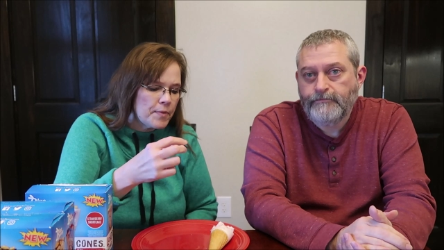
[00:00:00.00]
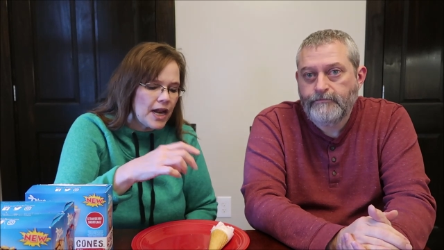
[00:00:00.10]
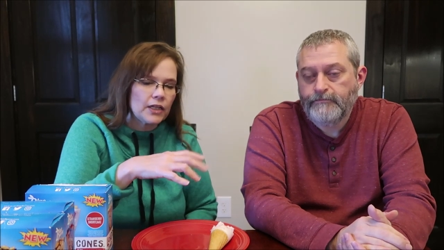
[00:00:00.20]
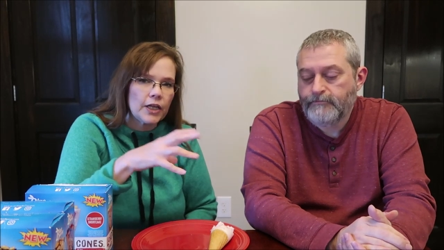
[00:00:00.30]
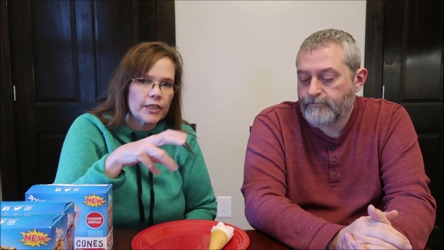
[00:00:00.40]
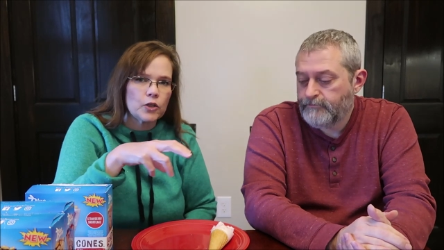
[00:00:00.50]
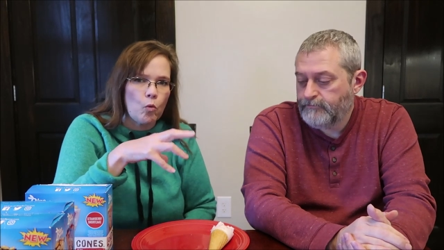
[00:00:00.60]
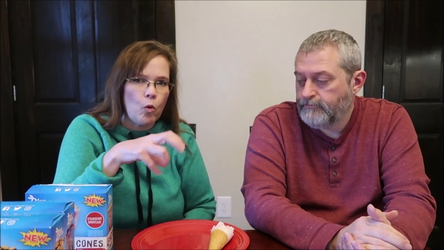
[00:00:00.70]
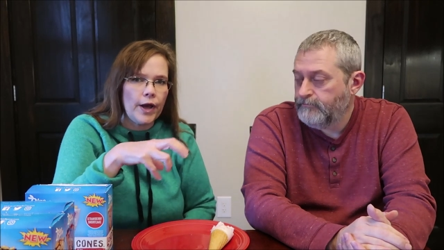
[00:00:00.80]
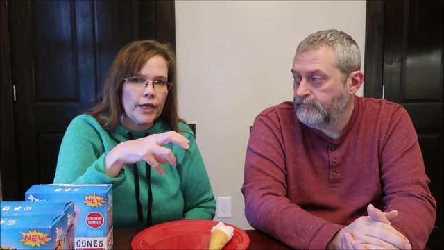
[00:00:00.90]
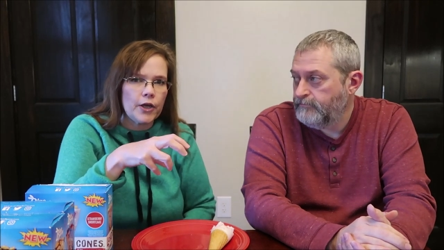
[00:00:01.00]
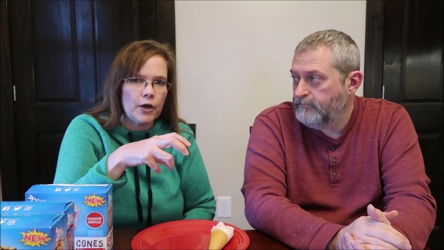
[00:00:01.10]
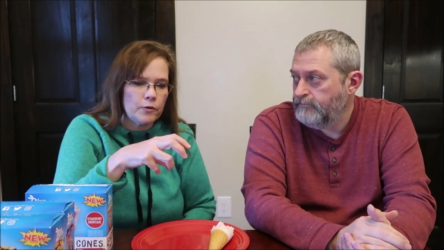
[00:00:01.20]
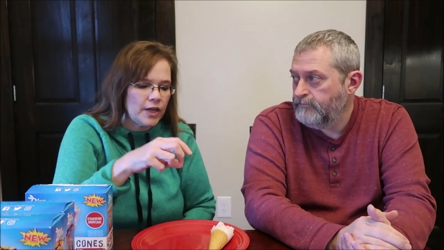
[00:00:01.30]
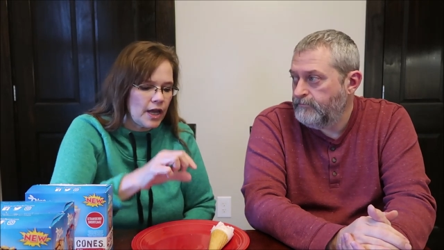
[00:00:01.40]
Speaker 1: but I like the white
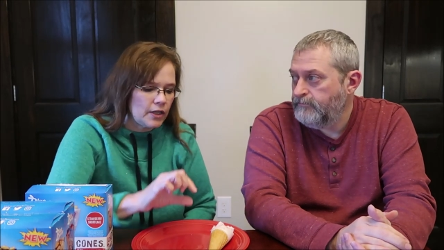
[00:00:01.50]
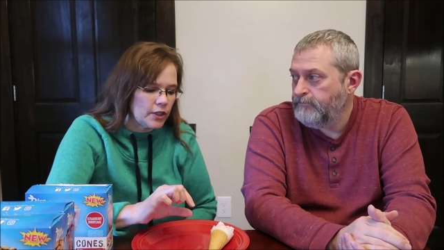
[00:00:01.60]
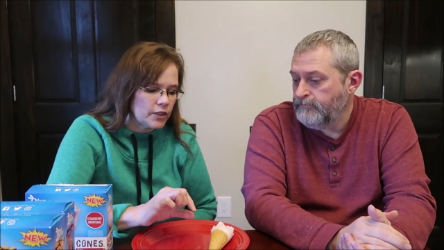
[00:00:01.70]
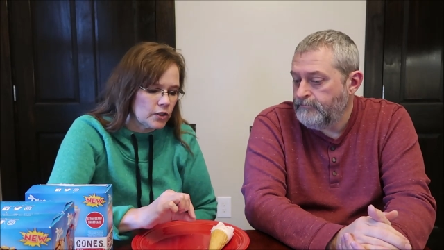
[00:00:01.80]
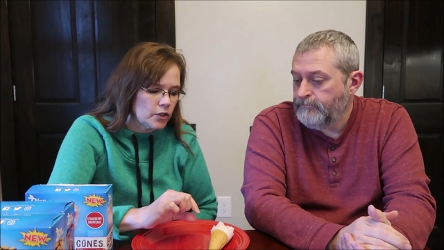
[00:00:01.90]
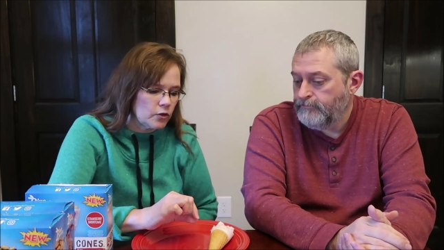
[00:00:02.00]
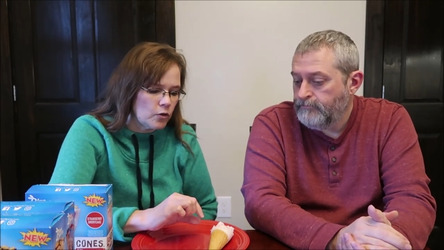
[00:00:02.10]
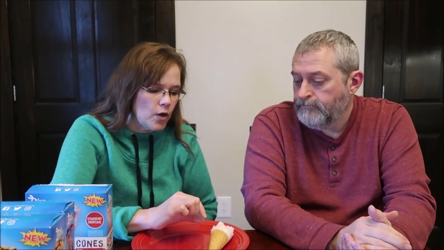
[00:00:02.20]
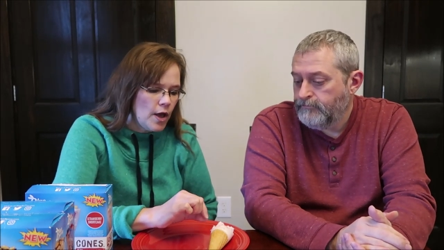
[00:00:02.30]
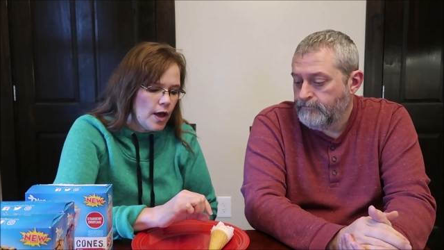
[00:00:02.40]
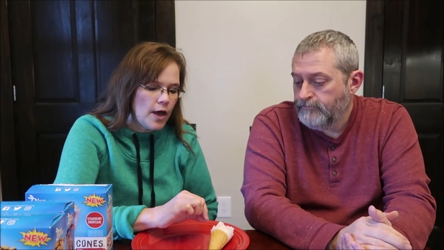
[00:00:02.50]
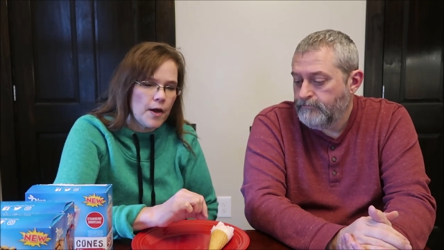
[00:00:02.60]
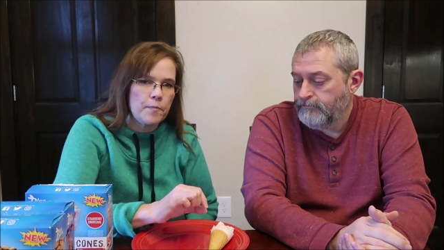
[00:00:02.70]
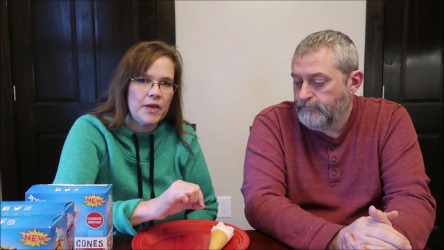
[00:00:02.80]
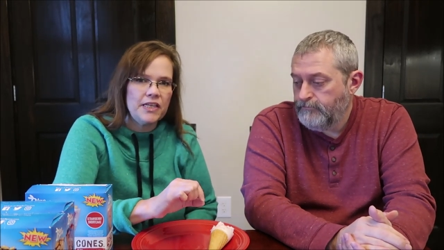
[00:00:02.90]
coating. I like the little
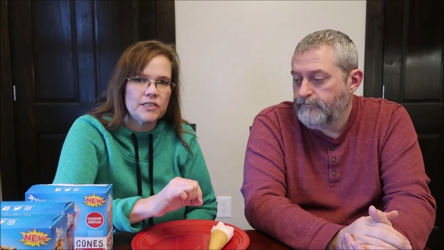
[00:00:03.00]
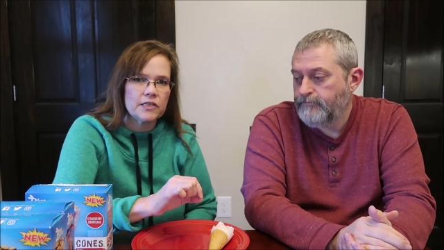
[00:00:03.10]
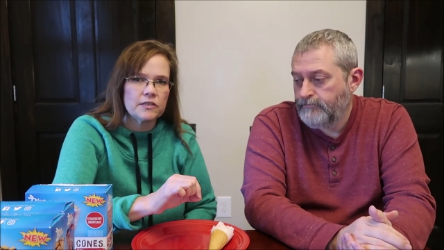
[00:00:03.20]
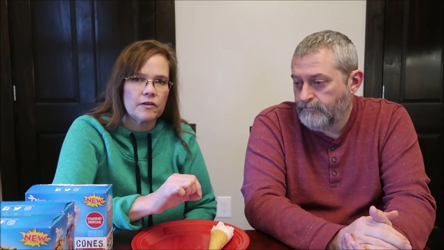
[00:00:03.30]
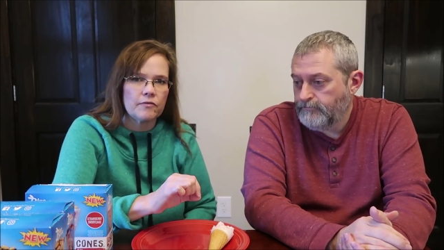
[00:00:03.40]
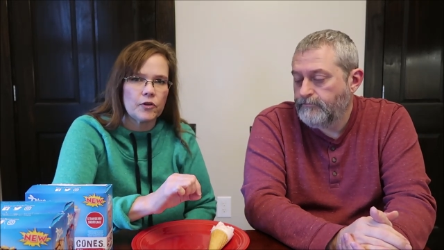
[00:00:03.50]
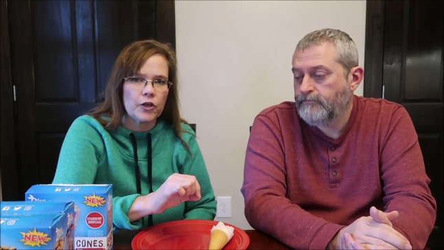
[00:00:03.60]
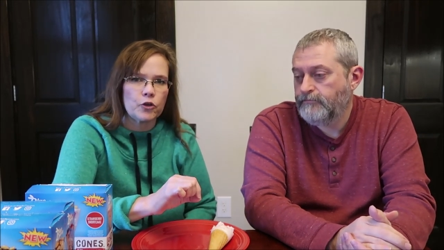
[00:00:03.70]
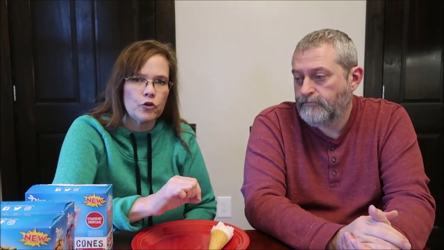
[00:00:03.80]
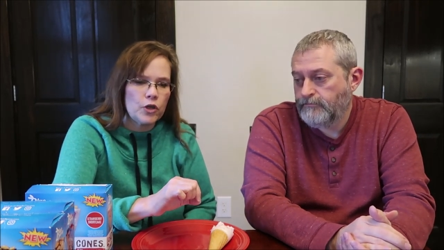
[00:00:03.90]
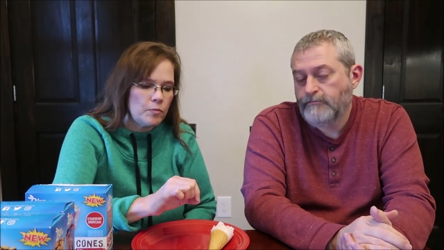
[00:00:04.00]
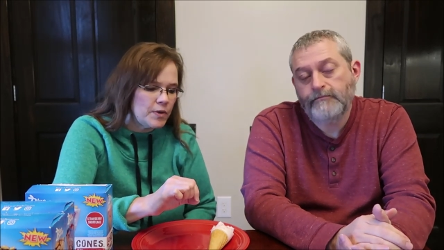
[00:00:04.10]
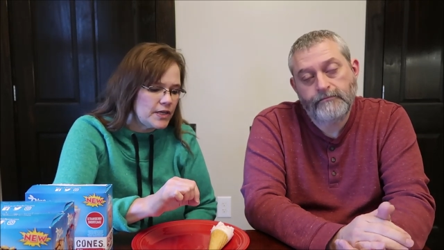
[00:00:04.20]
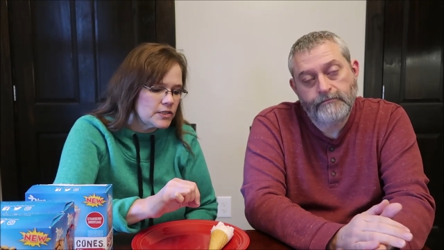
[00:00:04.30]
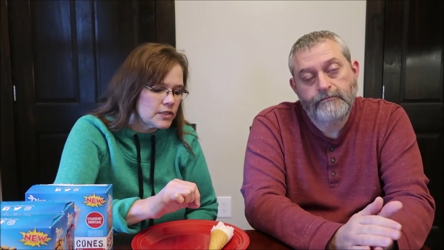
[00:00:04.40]
uh, pieces of like cookie
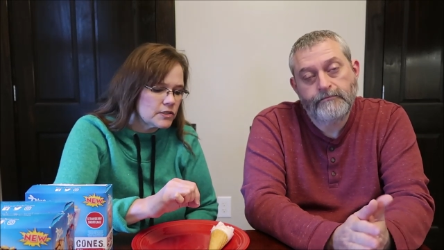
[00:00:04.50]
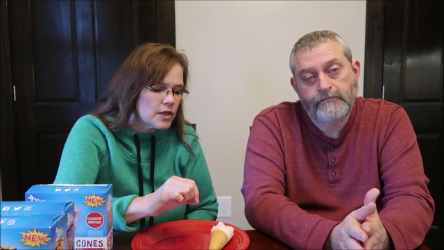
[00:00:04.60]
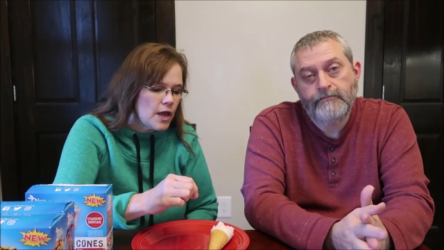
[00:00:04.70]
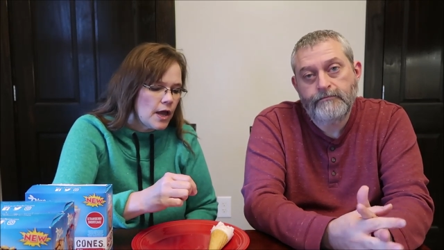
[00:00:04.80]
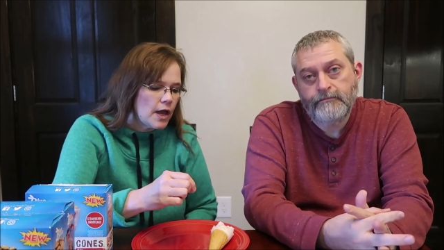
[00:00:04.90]
pieces.